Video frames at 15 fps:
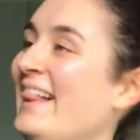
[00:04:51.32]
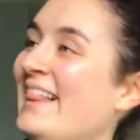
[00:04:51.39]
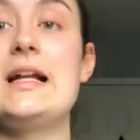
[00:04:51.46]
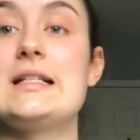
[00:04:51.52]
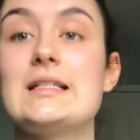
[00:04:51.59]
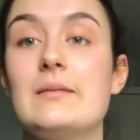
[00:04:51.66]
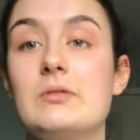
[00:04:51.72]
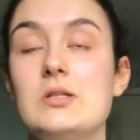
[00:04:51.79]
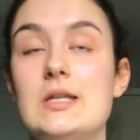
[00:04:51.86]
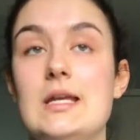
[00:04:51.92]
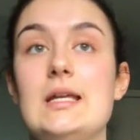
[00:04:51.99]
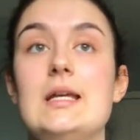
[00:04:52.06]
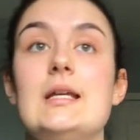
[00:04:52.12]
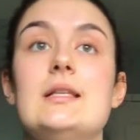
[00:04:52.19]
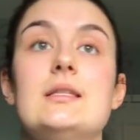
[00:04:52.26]
And then
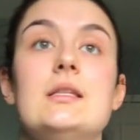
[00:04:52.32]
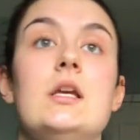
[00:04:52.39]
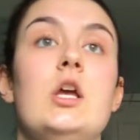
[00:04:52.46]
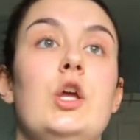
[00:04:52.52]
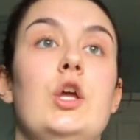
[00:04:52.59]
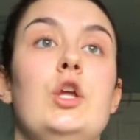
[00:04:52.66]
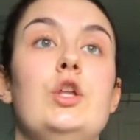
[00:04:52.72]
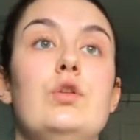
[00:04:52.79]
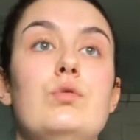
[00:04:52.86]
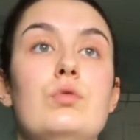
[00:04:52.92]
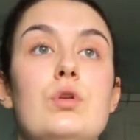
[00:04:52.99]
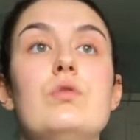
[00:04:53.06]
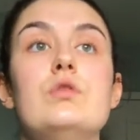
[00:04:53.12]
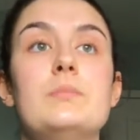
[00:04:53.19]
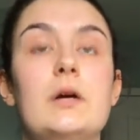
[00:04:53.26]
subcutaneous, you
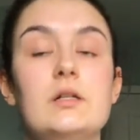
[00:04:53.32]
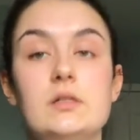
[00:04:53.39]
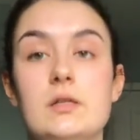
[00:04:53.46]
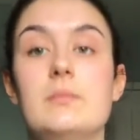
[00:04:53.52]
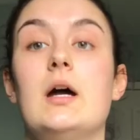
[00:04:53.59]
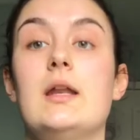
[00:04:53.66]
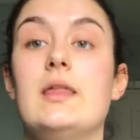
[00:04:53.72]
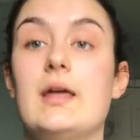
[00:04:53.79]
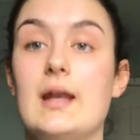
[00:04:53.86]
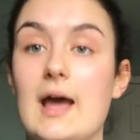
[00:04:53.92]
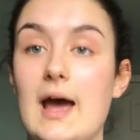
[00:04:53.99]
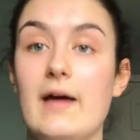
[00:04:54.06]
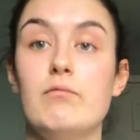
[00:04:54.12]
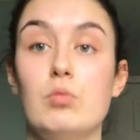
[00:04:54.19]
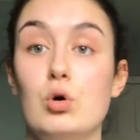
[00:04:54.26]
use parts of the body that
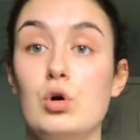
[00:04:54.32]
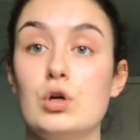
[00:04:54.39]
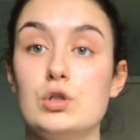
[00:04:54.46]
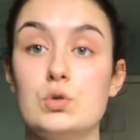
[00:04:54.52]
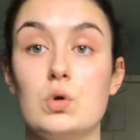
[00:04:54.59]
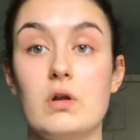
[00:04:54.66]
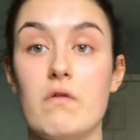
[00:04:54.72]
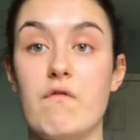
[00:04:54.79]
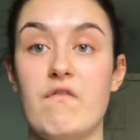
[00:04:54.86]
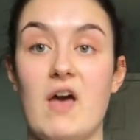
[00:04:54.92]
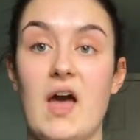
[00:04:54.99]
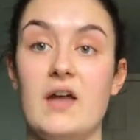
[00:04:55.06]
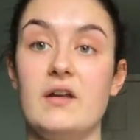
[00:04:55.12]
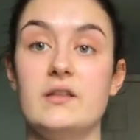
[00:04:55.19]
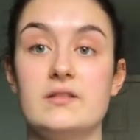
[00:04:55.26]
have more sort of
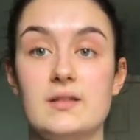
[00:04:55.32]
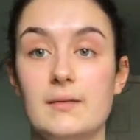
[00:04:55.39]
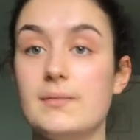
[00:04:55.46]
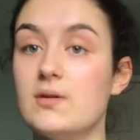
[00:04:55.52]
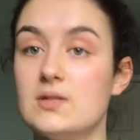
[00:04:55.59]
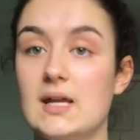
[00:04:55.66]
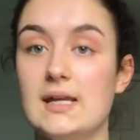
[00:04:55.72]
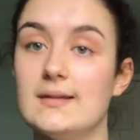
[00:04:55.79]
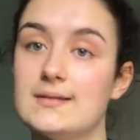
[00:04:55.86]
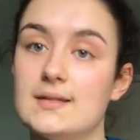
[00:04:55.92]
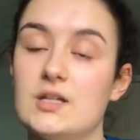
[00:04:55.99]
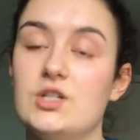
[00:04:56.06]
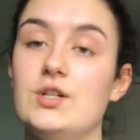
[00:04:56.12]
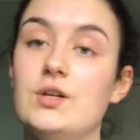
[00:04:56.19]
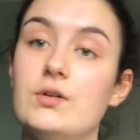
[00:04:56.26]
fat and subcutaneous
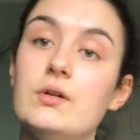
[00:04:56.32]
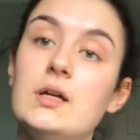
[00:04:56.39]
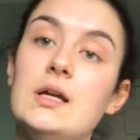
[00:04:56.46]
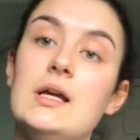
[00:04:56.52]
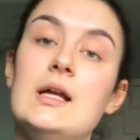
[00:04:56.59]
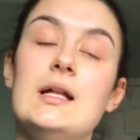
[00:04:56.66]
tissue.